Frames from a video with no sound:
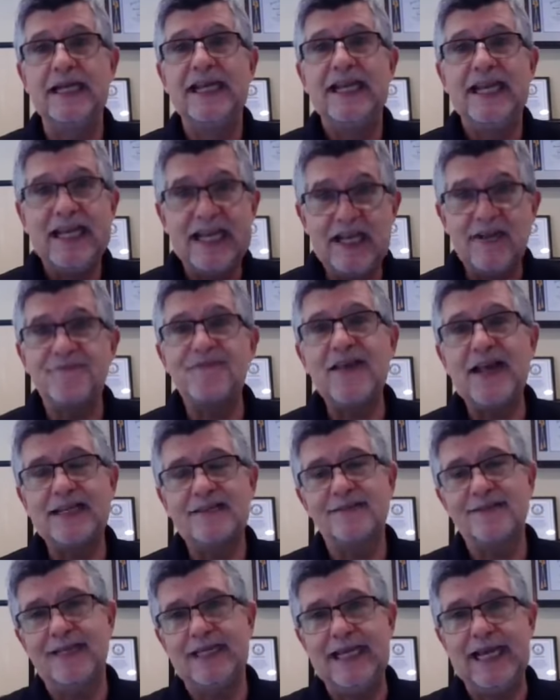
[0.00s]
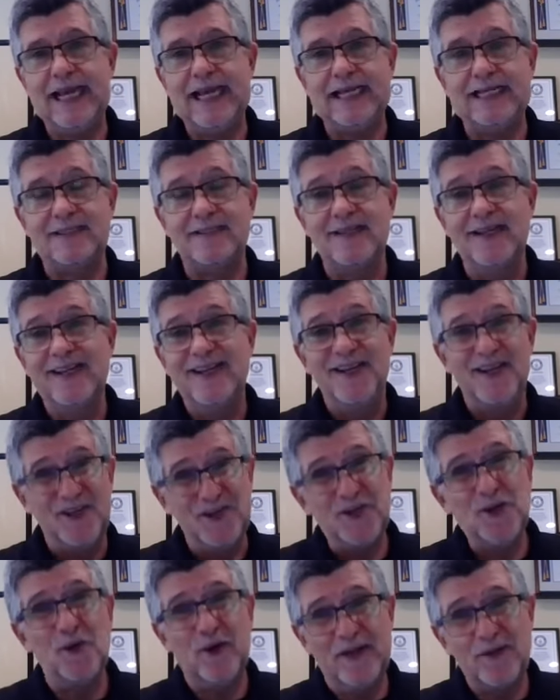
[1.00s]
If that's the case,
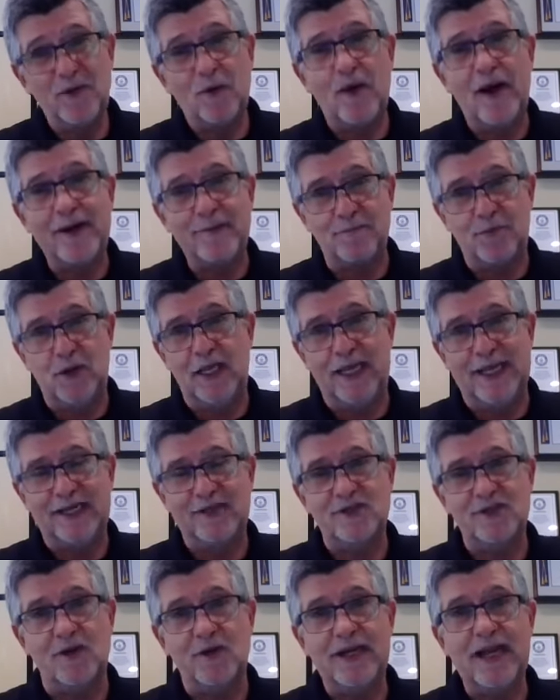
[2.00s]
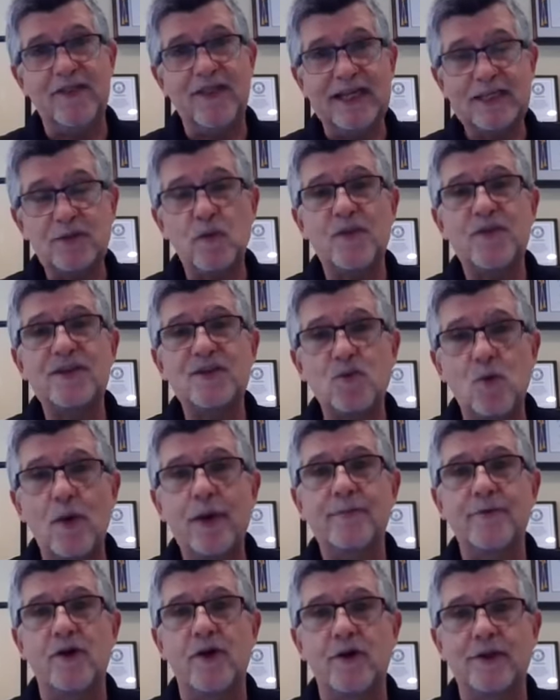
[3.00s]
you're in the right place, okay? That's what this
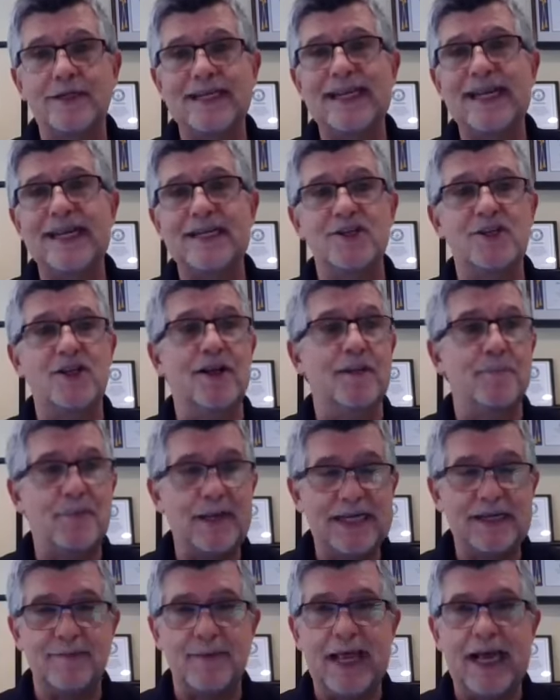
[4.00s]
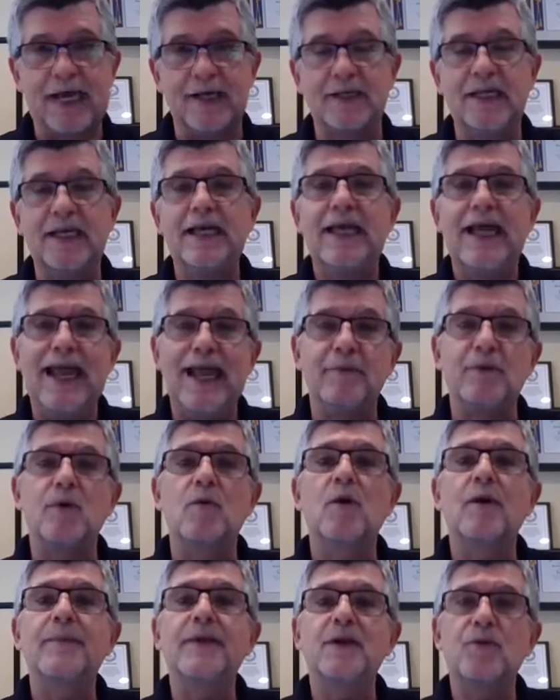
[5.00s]
webinar today is going to be about, and we
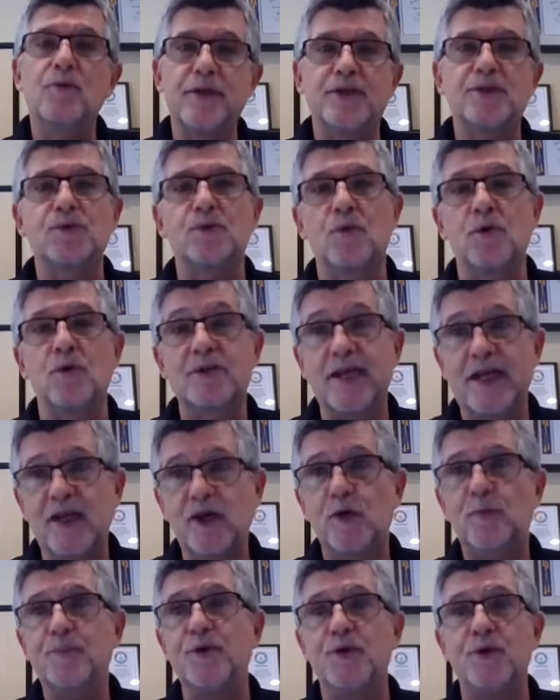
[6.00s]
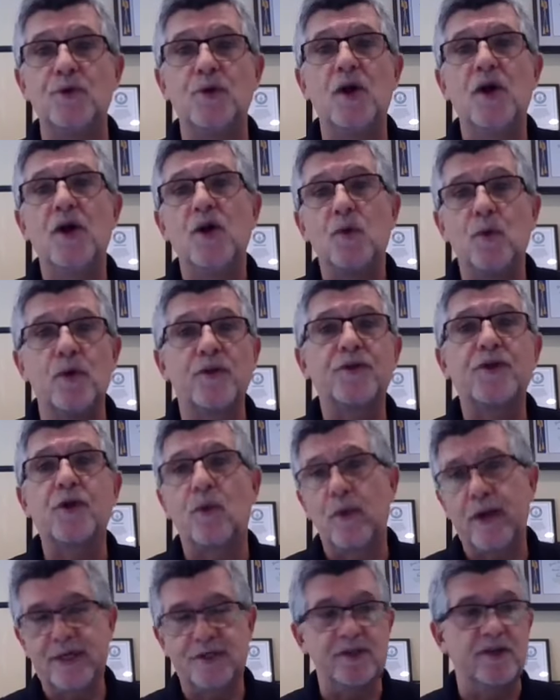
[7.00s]
want to be a resource to help you with
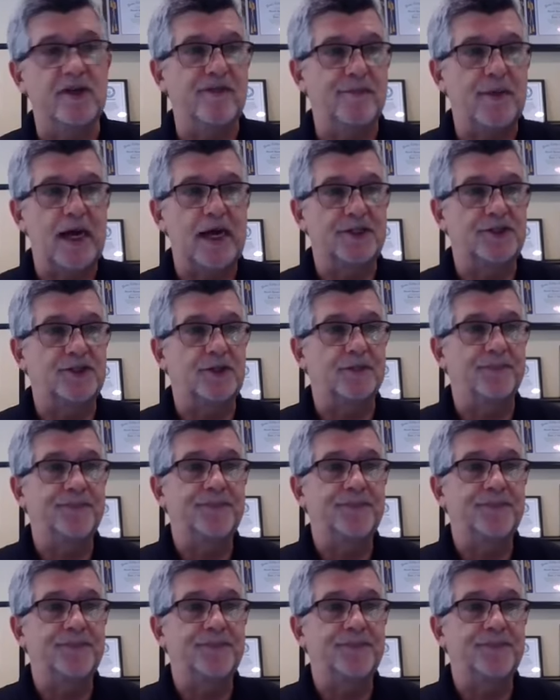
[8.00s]
correction of posture.